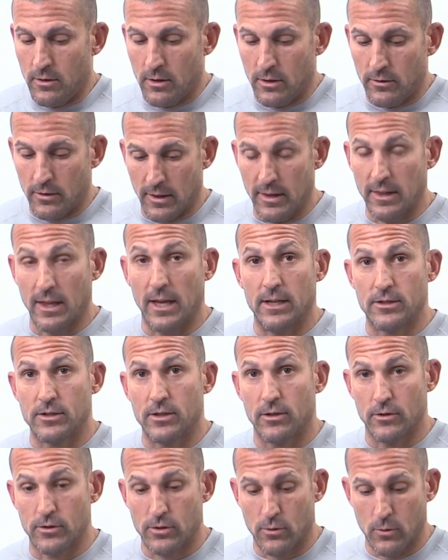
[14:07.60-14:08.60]
So I think that
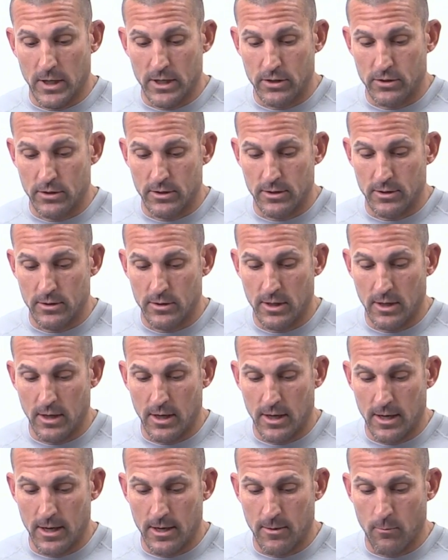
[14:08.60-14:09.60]
answers those questions.
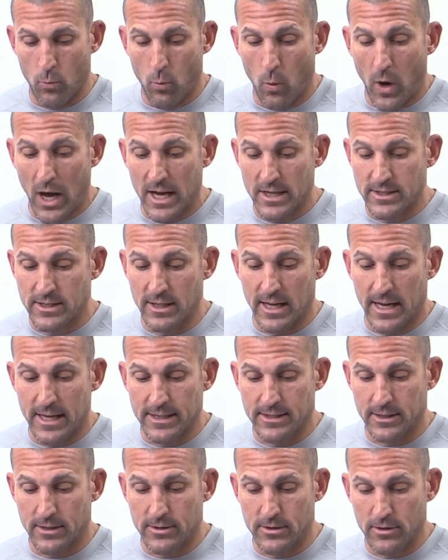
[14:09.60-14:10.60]
Why is
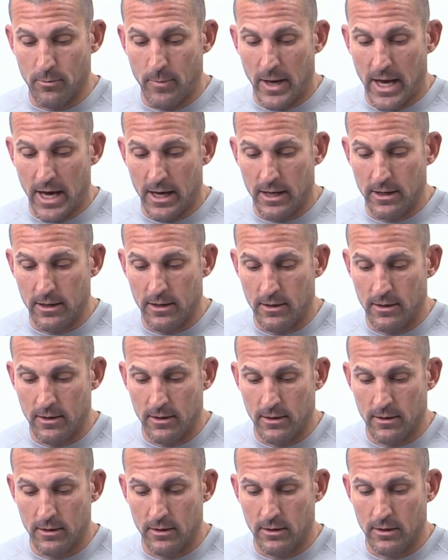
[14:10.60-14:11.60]
elastic so bad?
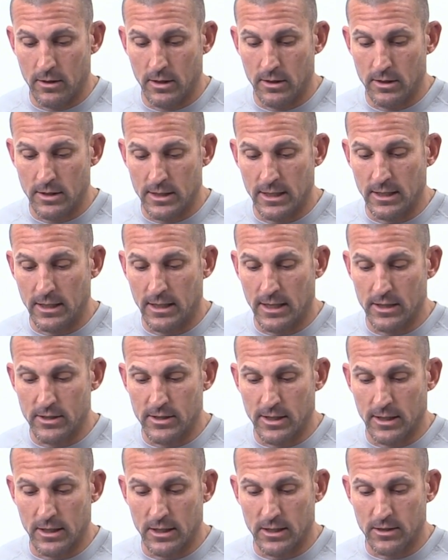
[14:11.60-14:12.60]
You didn't catch
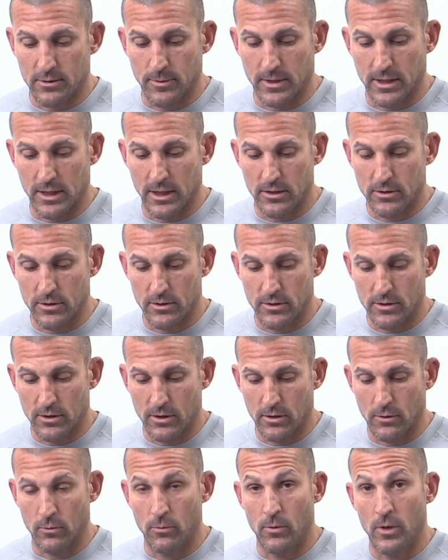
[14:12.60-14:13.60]
that explanation.
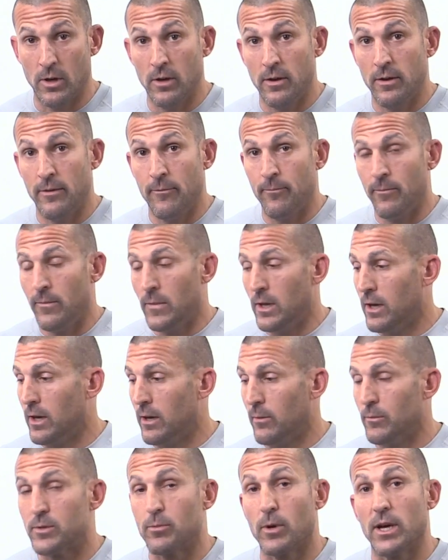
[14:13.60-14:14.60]
So
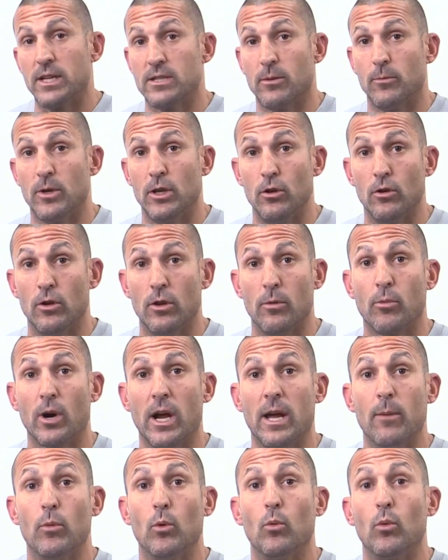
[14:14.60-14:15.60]
it's probably somebody new to the
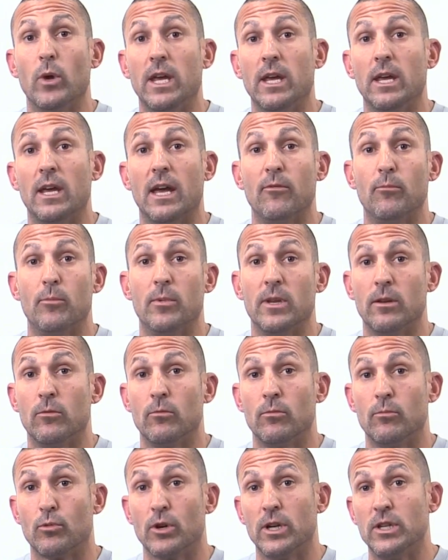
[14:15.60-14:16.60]
brand, but we have
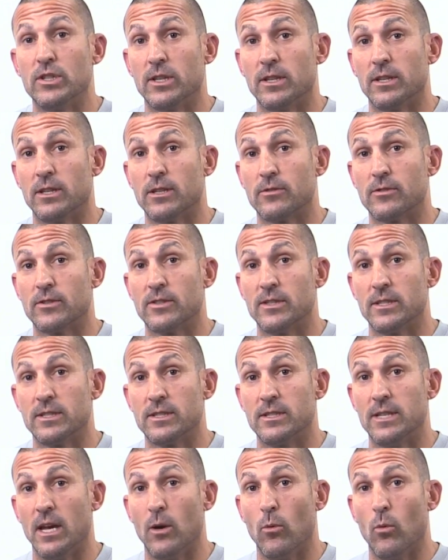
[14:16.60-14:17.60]
been preaching this
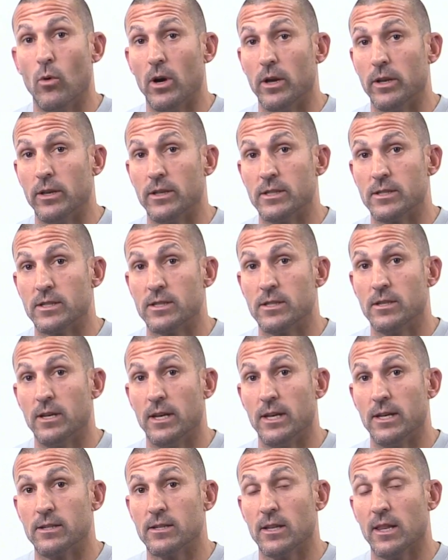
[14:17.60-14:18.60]
since day one is
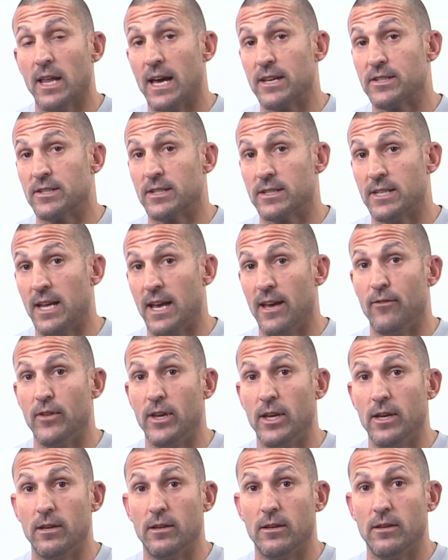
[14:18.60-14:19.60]
elastic's
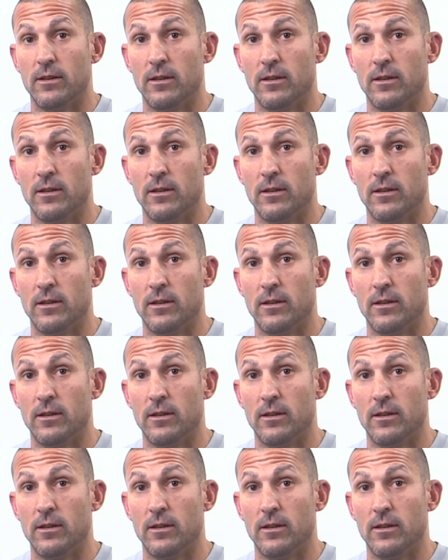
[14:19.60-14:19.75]
heavy,